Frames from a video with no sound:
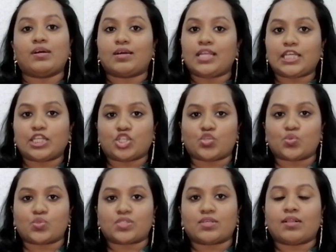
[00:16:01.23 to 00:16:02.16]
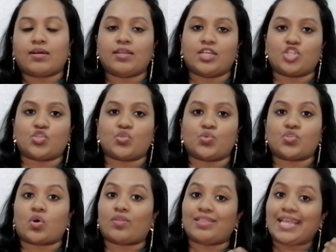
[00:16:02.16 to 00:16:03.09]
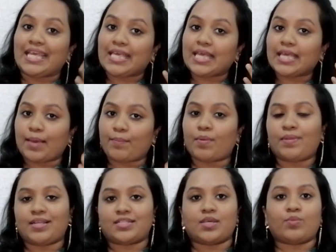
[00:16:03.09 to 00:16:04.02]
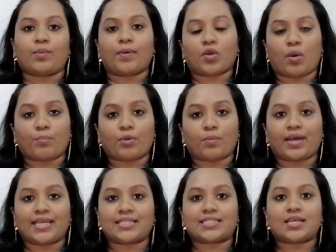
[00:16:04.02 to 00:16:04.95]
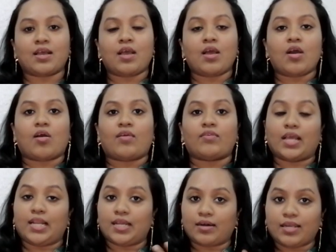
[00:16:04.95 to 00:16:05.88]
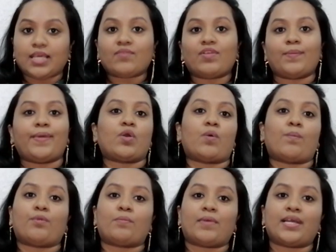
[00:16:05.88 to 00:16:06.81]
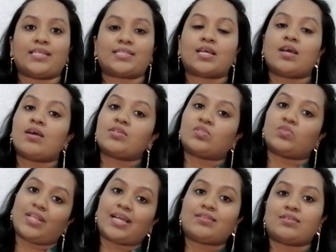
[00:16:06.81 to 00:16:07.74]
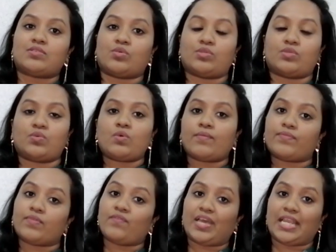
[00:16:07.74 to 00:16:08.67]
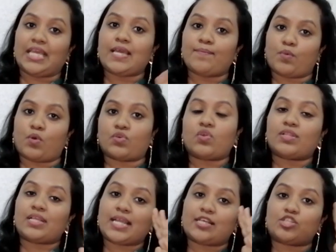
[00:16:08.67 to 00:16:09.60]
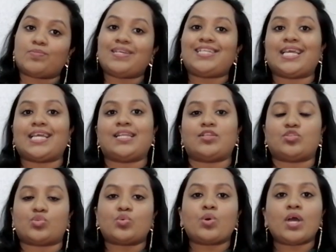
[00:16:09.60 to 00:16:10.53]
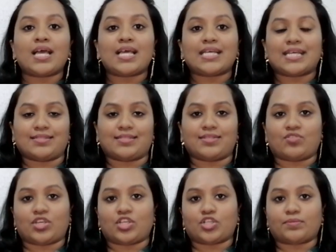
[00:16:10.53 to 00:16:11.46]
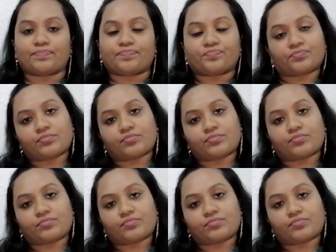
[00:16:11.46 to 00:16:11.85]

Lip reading: learning issues or thinking capability will be compromised, or their learning will be compromised. So that is also very important. That has to be taken into consideration.